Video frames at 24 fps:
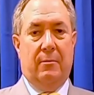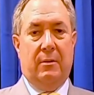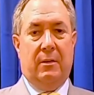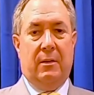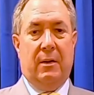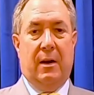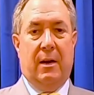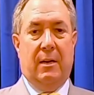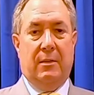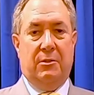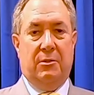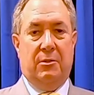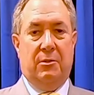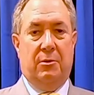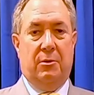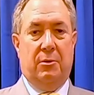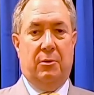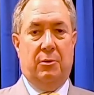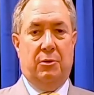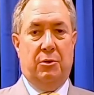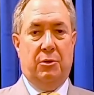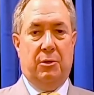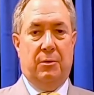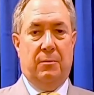
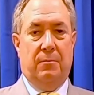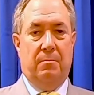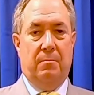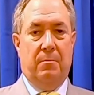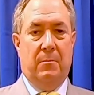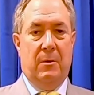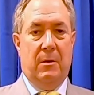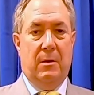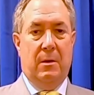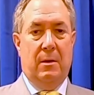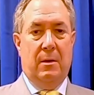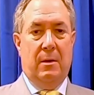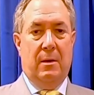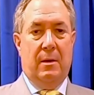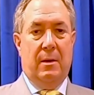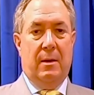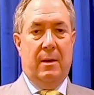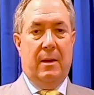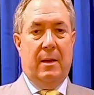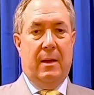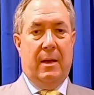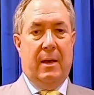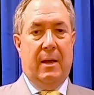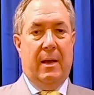Constitution.
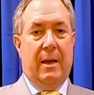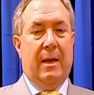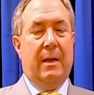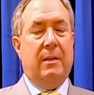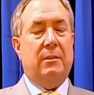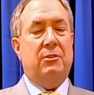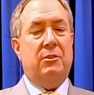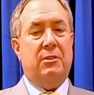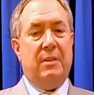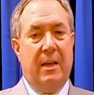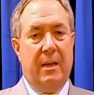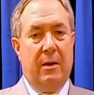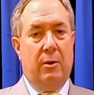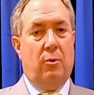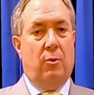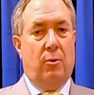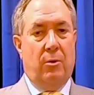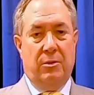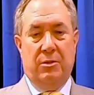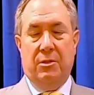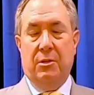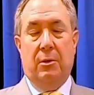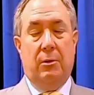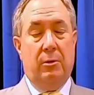And state
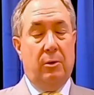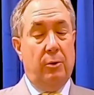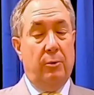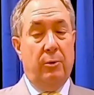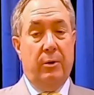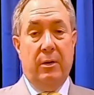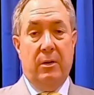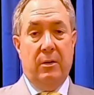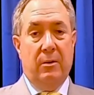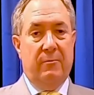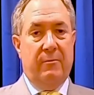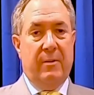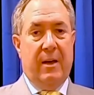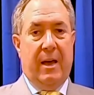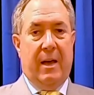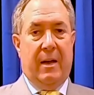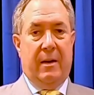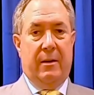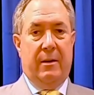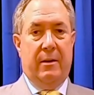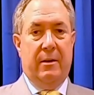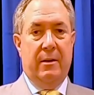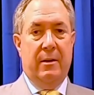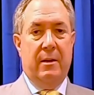courts, including
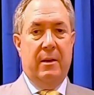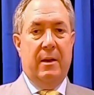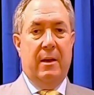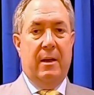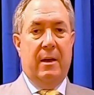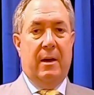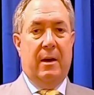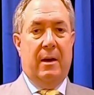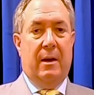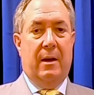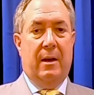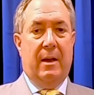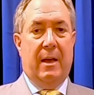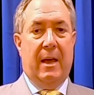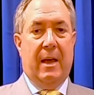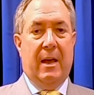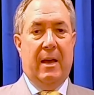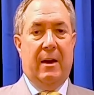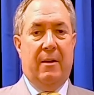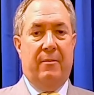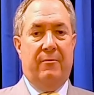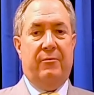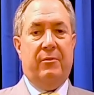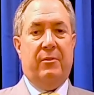Nevada,
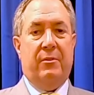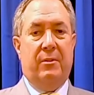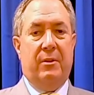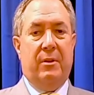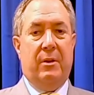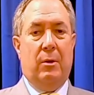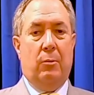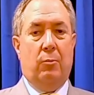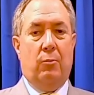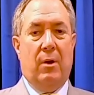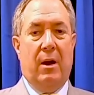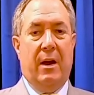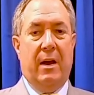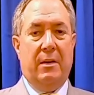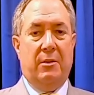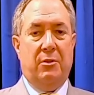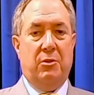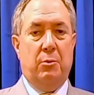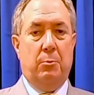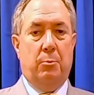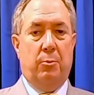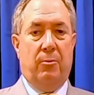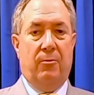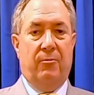have the right
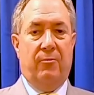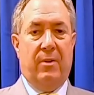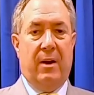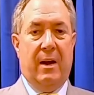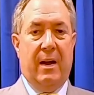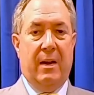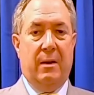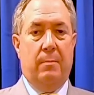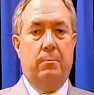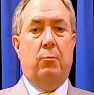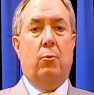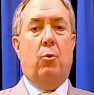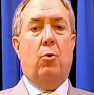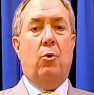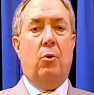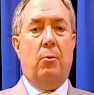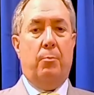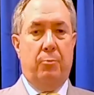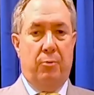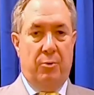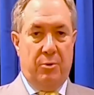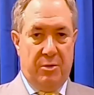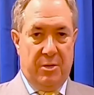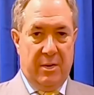to provide more
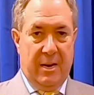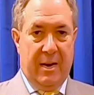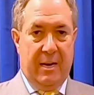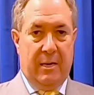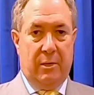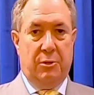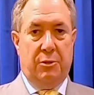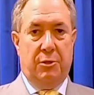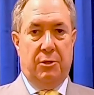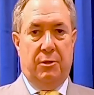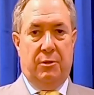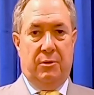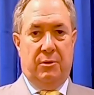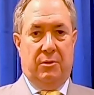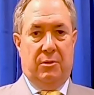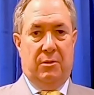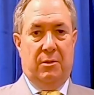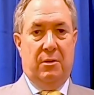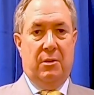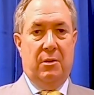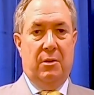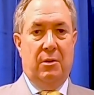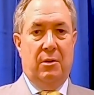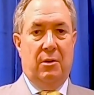protections
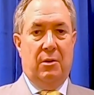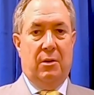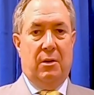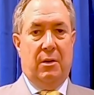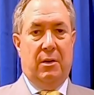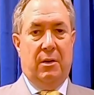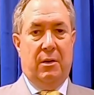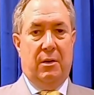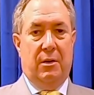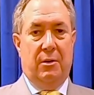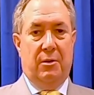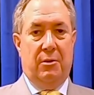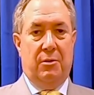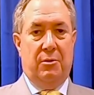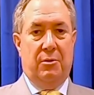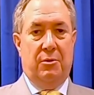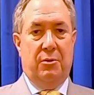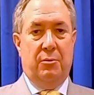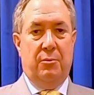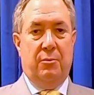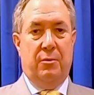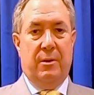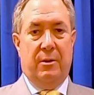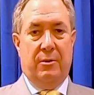
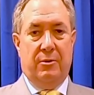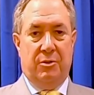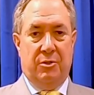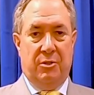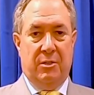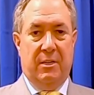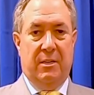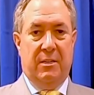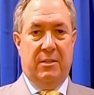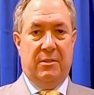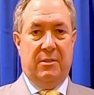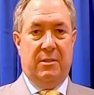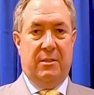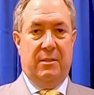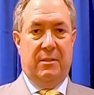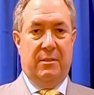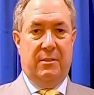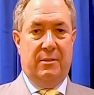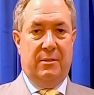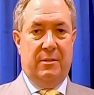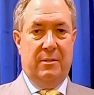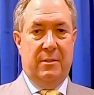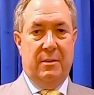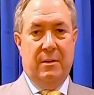to their
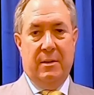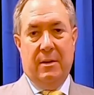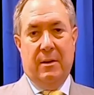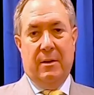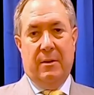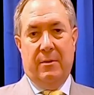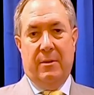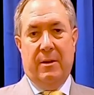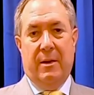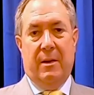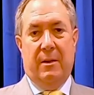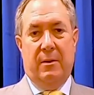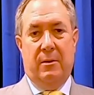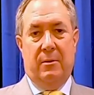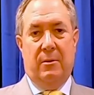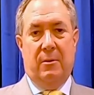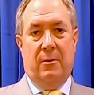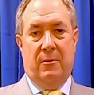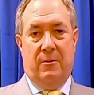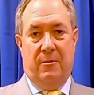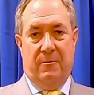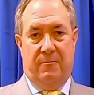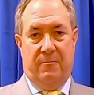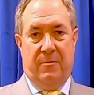citizens than
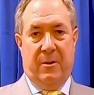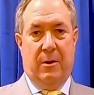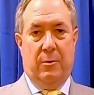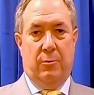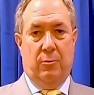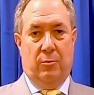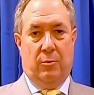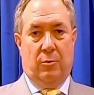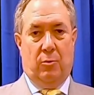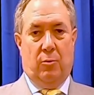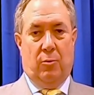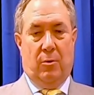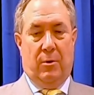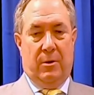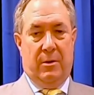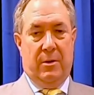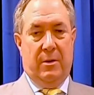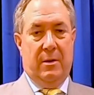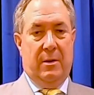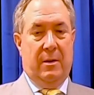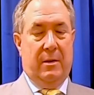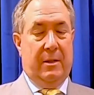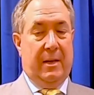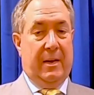the federal court.
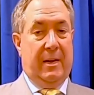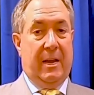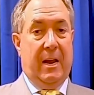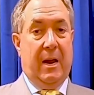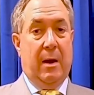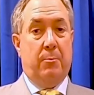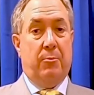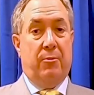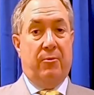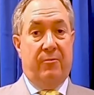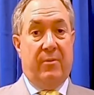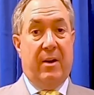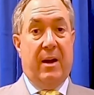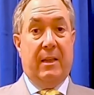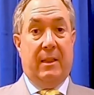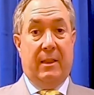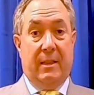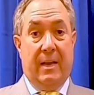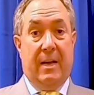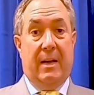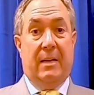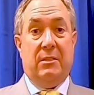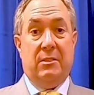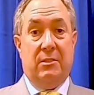They can't provide
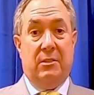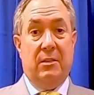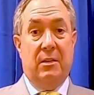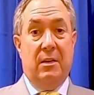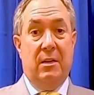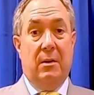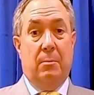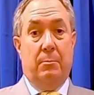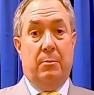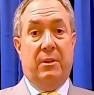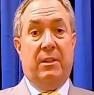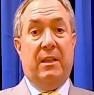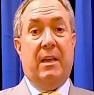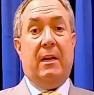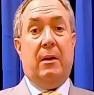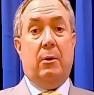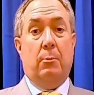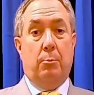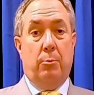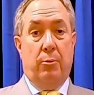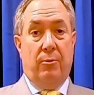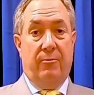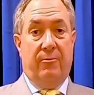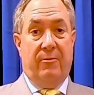less, but they
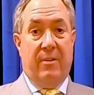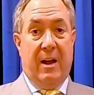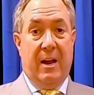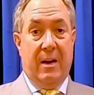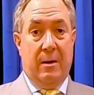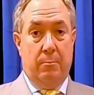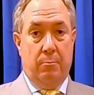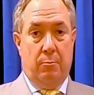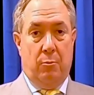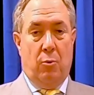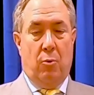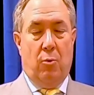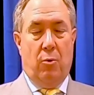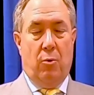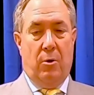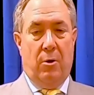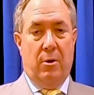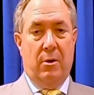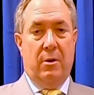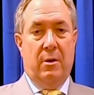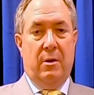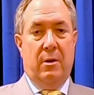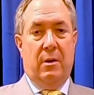can provide more